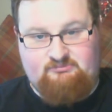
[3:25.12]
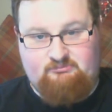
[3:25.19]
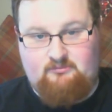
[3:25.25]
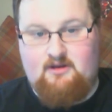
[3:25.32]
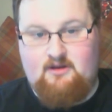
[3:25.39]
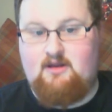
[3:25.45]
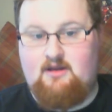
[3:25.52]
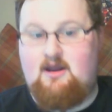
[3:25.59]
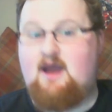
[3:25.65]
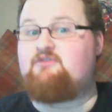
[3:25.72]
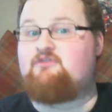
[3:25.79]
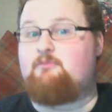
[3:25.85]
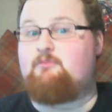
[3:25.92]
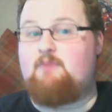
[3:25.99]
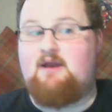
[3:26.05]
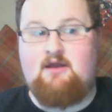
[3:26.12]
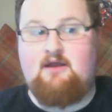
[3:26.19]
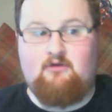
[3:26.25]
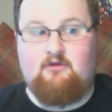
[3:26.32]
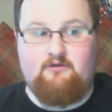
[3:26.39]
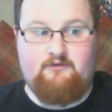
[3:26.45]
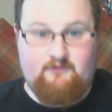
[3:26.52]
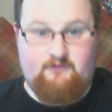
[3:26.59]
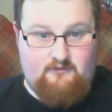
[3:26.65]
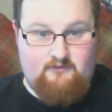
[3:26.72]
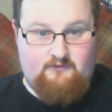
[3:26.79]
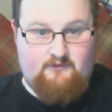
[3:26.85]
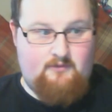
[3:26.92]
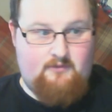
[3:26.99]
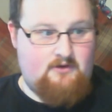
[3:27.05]
I took my Necrons to the
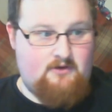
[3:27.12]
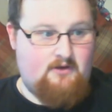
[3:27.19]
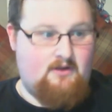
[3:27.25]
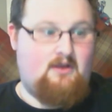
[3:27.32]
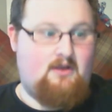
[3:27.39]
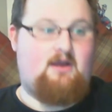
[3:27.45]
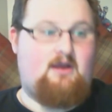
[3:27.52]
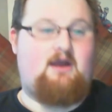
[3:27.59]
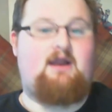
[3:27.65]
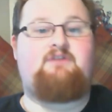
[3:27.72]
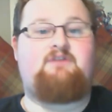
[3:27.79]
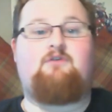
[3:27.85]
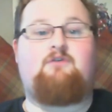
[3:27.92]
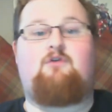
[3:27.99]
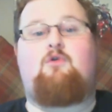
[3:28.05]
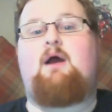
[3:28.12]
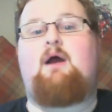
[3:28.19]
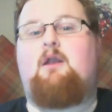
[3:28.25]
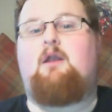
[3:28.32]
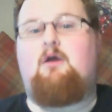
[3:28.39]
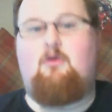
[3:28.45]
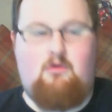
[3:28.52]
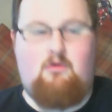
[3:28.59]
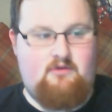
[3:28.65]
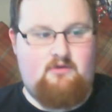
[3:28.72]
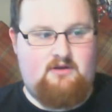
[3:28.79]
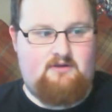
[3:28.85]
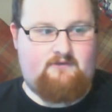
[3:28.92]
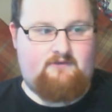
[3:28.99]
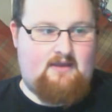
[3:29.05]
tournament, and I took quite a lot of
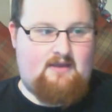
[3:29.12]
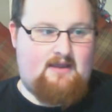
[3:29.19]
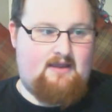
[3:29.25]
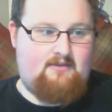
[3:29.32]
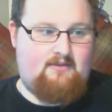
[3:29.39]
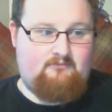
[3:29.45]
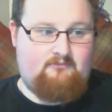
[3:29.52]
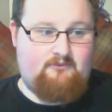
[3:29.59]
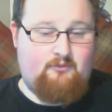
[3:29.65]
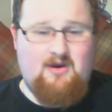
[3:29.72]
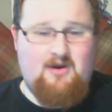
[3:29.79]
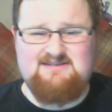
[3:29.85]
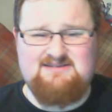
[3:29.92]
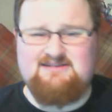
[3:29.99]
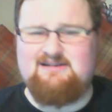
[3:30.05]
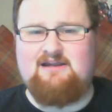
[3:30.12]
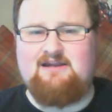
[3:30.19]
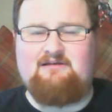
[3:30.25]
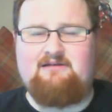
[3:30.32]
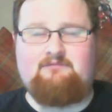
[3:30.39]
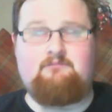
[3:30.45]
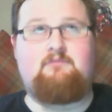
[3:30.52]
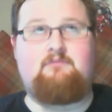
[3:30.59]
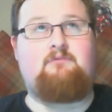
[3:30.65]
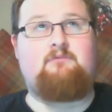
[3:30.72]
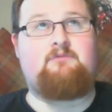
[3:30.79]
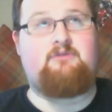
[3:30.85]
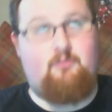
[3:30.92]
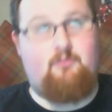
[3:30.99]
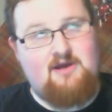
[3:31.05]
warriors, and
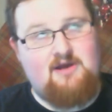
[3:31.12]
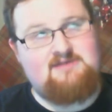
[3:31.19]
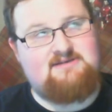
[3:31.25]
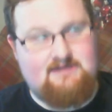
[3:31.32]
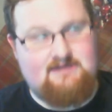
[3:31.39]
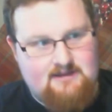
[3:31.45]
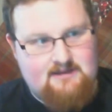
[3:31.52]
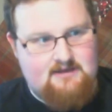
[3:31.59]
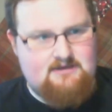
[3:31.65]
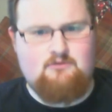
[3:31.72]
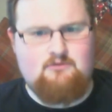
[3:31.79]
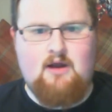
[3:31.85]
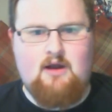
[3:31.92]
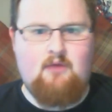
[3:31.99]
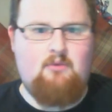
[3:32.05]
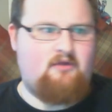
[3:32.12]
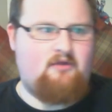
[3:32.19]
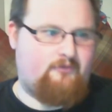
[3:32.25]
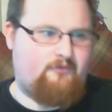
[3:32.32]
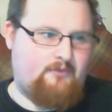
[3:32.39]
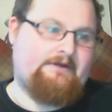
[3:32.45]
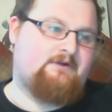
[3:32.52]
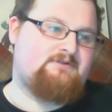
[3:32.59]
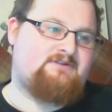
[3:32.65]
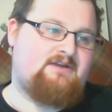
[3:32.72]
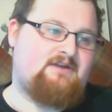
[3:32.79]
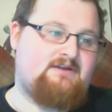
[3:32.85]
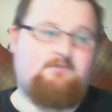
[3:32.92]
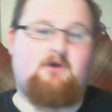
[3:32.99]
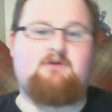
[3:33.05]
surprisingly, they did quite well for me. So
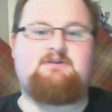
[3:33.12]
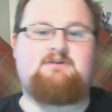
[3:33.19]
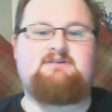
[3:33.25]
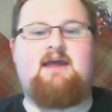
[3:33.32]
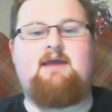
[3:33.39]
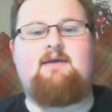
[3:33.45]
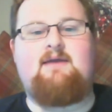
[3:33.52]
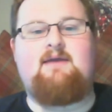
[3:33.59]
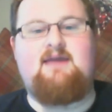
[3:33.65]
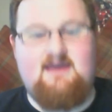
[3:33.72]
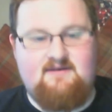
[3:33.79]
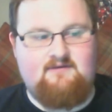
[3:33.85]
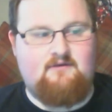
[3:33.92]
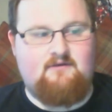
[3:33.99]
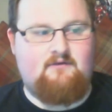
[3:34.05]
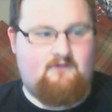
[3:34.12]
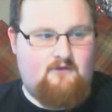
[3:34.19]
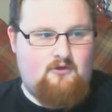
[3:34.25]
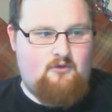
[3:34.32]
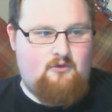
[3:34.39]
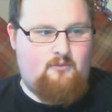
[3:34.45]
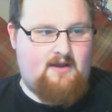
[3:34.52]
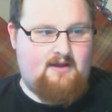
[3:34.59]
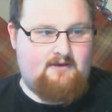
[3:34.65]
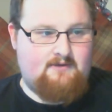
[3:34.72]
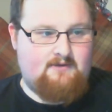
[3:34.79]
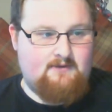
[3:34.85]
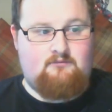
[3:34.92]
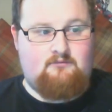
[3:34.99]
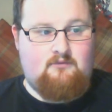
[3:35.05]
this box set isn't too bad.
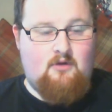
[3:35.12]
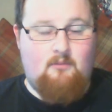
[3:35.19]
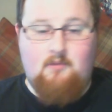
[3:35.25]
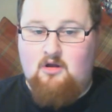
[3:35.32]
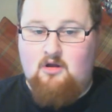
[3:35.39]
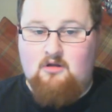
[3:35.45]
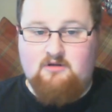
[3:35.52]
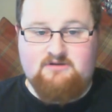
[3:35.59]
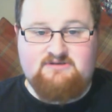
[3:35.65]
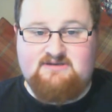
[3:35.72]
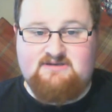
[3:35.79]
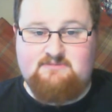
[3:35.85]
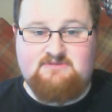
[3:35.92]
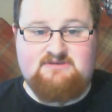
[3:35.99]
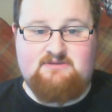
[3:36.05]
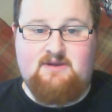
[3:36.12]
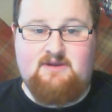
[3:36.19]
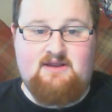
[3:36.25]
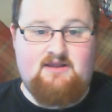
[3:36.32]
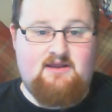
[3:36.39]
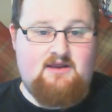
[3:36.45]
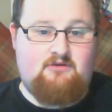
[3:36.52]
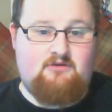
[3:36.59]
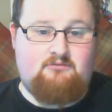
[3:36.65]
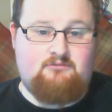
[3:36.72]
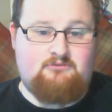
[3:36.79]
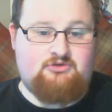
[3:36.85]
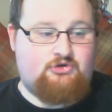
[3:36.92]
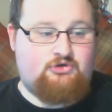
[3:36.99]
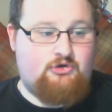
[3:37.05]
Immortals seems to be the
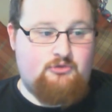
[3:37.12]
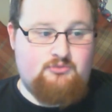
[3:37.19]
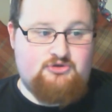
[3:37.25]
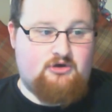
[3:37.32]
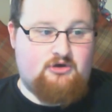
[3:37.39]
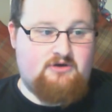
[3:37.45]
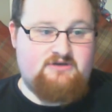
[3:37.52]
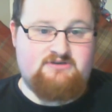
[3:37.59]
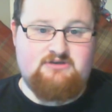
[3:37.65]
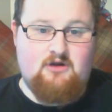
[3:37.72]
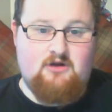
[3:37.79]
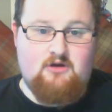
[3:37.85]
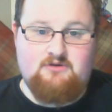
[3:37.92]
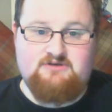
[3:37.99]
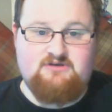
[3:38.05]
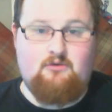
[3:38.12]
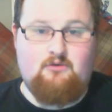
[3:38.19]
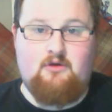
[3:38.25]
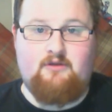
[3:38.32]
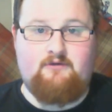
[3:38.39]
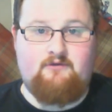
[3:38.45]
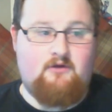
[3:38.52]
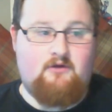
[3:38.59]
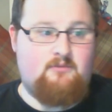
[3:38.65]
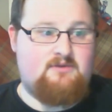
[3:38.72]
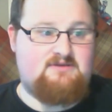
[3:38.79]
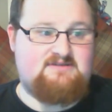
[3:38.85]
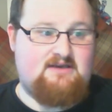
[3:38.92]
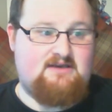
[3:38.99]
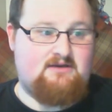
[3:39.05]
troop choice to go to on the
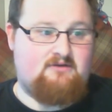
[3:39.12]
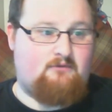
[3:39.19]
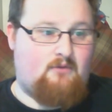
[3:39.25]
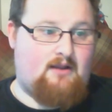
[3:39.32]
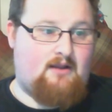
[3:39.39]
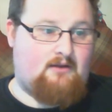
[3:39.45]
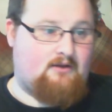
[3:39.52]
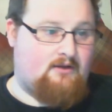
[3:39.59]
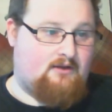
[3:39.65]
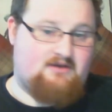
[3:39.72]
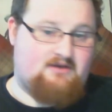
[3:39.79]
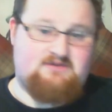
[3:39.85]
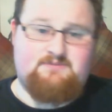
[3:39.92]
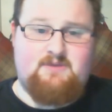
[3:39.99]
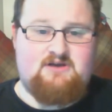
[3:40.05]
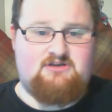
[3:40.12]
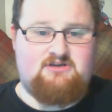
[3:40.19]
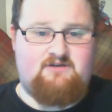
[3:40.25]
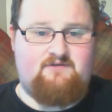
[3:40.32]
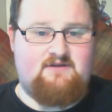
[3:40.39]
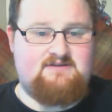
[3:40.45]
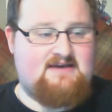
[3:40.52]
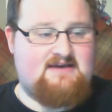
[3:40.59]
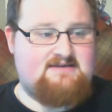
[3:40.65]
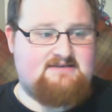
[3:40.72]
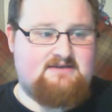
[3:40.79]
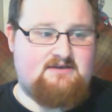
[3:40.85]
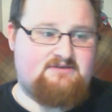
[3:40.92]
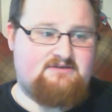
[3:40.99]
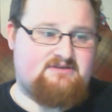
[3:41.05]
tournament scene as well, especially if they're
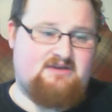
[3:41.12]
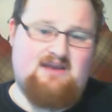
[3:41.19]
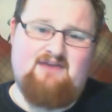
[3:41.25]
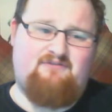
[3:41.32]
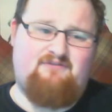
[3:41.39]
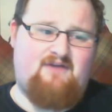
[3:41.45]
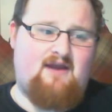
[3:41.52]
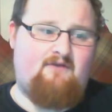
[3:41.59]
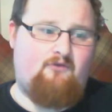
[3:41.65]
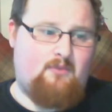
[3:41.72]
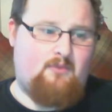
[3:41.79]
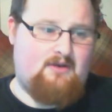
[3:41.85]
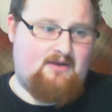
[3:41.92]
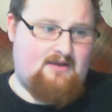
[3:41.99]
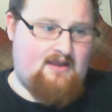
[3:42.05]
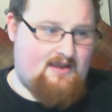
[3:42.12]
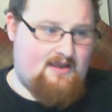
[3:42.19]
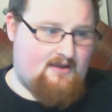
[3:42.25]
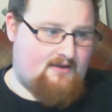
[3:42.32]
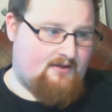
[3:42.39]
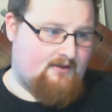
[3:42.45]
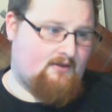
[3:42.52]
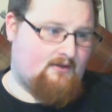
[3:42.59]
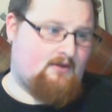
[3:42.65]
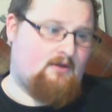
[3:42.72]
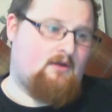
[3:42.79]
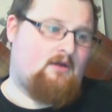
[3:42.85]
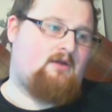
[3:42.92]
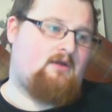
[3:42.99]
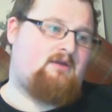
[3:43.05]
Tesla, so you get 5 of them in here.
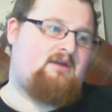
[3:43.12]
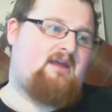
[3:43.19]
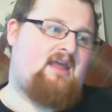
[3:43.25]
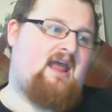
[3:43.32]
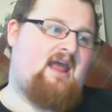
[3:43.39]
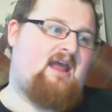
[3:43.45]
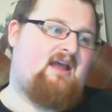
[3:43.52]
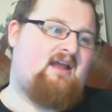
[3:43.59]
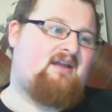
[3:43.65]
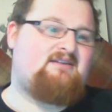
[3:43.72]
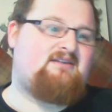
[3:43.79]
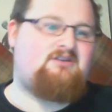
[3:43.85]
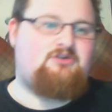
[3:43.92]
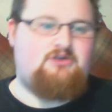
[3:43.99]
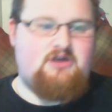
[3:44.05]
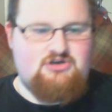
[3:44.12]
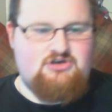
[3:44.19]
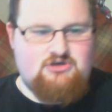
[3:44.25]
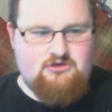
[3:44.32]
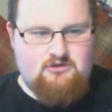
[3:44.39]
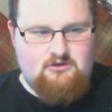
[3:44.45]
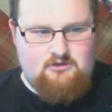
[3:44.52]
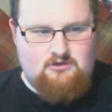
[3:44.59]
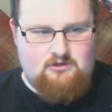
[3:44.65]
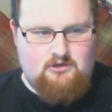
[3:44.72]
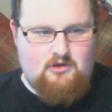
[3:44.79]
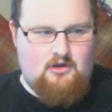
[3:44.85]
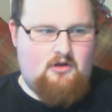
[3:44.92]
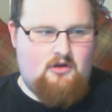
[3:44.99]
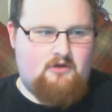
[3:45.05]
You get an additional
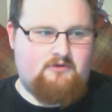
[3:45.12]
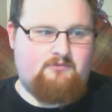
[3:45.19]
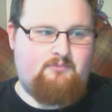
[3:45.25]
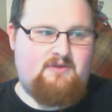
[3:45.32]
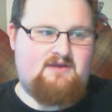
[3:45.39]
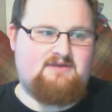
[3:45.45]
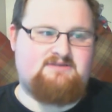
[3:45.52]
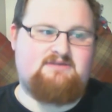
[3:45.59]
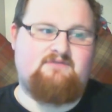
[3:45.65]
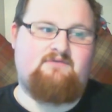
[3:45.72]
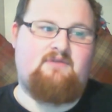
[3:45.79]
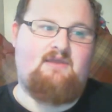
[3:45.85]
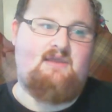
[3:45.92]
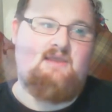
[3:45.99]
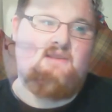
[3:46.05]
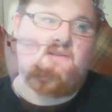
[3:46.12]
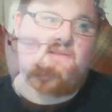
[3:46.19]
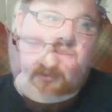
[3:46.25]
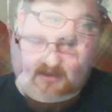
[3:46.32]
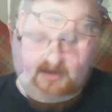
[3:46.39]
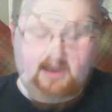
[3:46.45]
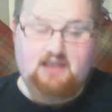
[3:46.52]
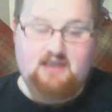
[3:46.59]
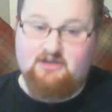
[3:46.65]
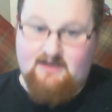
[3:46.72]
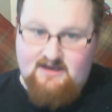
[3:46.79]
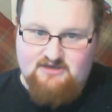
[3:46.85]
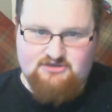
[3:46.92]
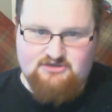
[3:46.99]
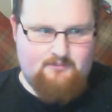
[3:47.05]
Lord because of the
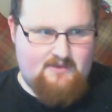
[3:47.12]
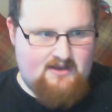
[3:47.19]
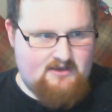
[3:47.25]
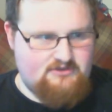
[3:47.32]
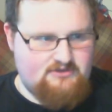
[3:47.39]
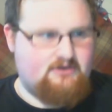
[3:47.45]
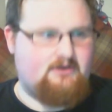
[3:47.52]
Annihilation Badge.